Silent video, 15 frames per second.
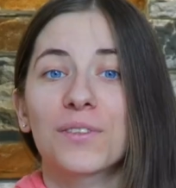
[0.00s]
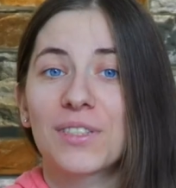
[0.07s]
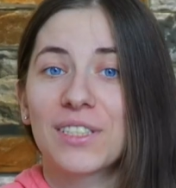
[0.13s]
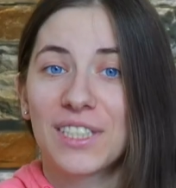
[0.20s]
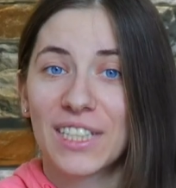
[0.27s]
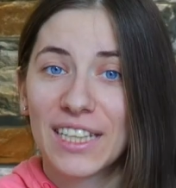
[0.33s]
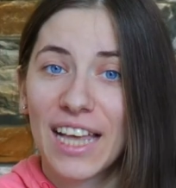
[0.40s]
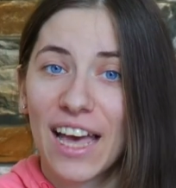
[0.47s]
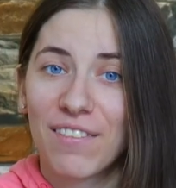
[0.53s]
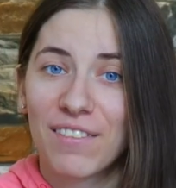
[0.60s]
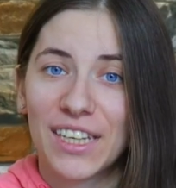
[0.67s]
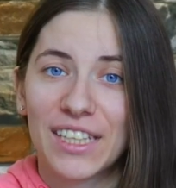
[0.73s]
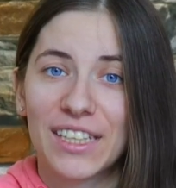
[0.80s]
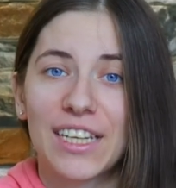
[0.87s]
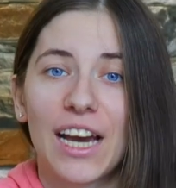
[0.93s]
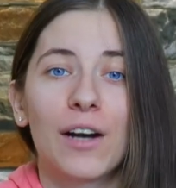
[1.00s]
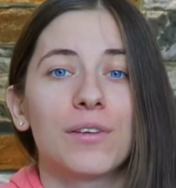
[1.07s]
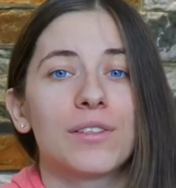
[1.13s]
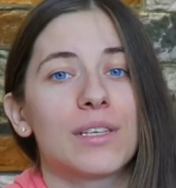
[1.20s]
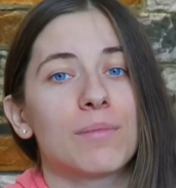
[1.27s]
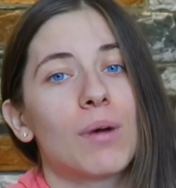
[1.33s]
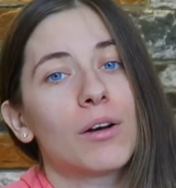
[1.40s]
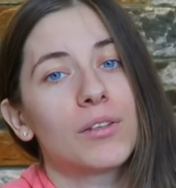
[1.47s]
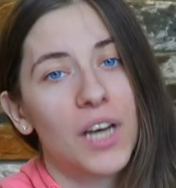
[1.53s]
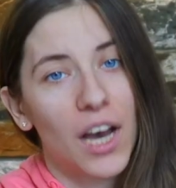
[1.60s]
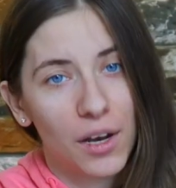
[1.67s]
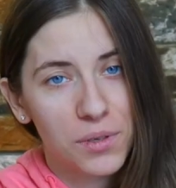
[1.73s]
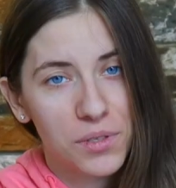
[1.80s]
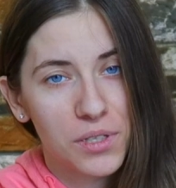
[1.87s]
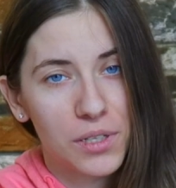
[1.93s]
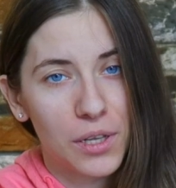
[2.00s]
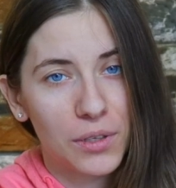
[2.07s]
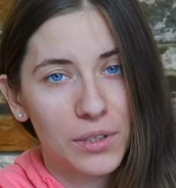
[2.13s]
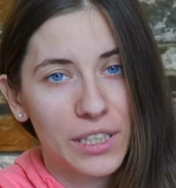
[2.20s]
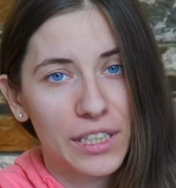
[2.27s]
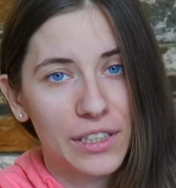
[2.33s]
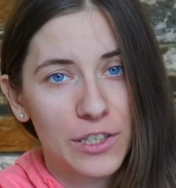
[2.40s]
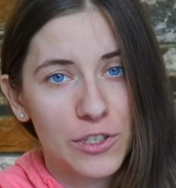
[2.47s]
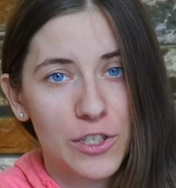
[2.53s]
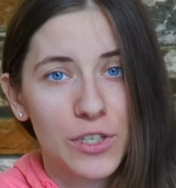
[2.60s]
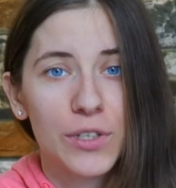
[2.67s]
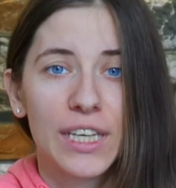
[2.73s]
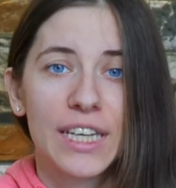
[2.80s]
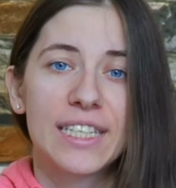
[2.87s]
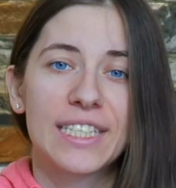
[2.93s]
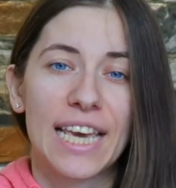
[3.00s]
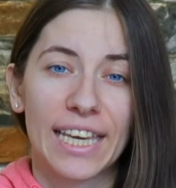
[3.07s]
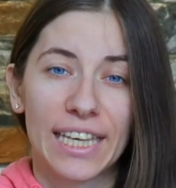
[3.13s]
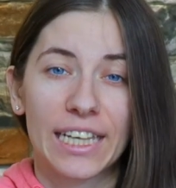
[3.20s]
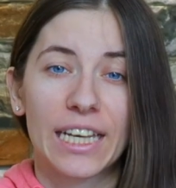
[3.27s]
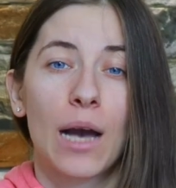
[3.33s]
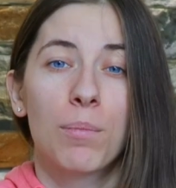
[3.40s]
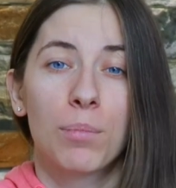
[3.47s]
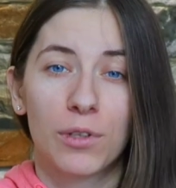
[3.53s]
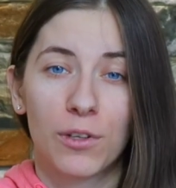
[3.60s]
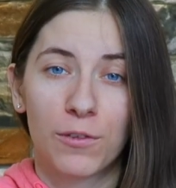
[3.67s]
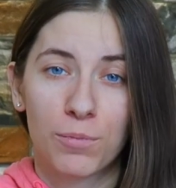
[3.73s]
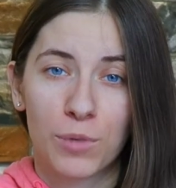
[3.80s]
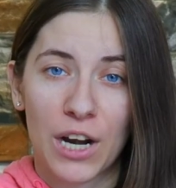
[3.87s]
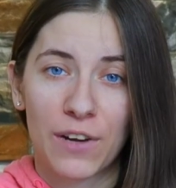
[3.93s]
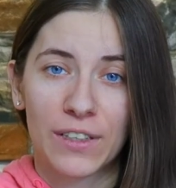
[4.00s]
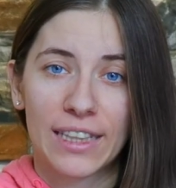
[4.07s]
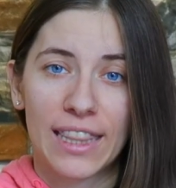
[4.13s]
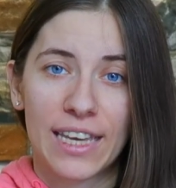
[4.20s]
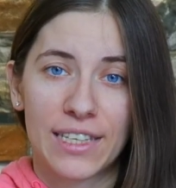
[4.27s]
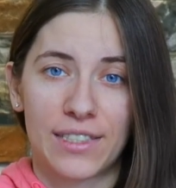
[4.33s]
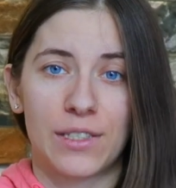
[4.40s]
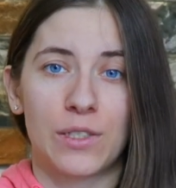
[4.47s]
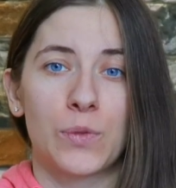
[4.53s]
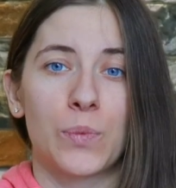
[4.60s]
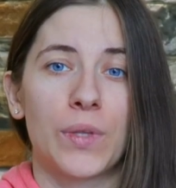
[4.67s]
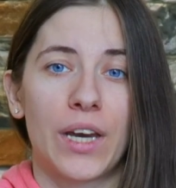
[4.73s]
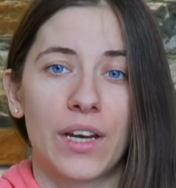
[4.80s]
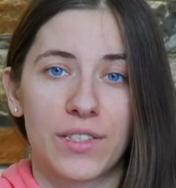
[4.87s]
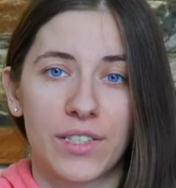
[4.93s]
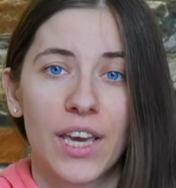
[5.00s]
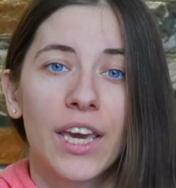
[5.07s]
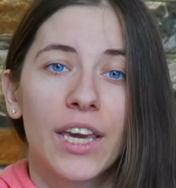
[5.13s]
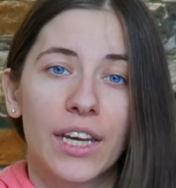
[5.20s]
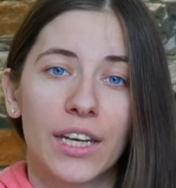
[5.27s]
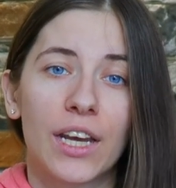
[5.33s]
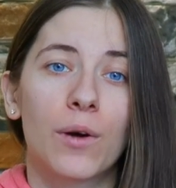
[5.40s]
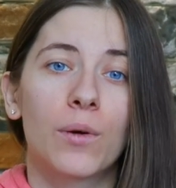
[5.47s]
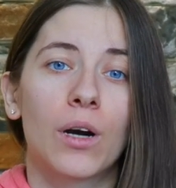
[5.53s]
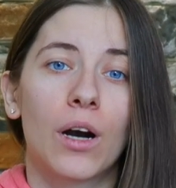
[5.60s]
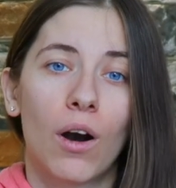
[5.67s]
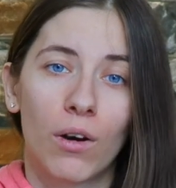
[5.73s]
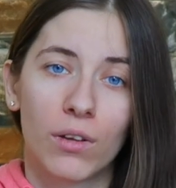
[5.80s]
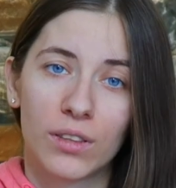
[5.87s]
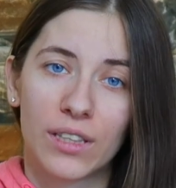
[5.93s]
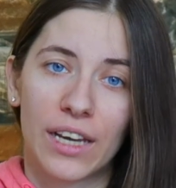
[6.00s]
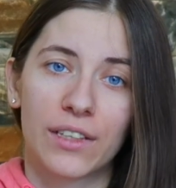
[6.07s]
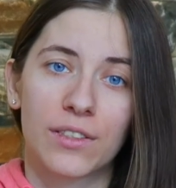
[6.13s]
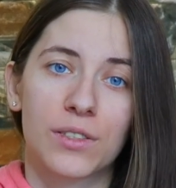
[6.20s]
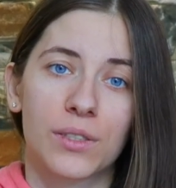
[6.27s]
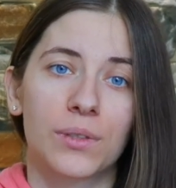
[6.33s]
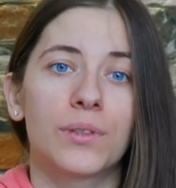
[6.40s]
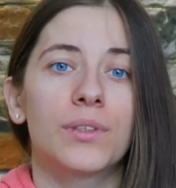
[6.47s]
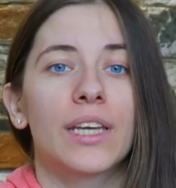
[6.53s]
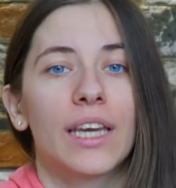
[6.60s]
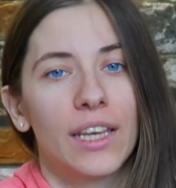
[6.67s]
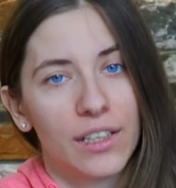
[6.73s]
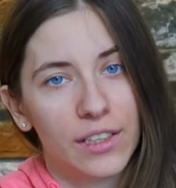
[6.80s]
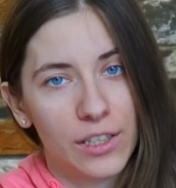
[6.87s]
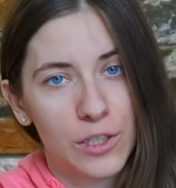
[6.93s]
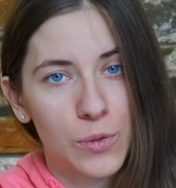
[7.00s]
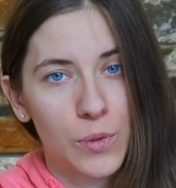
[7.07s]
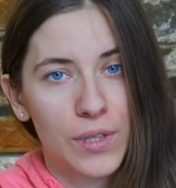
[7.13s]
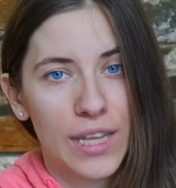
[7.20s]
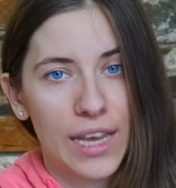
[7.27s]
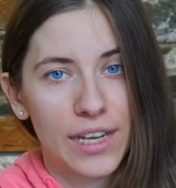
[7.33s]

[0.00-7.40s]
you still have any doubts about how to learn English, you can take a couple of private lessons with us in our online school English with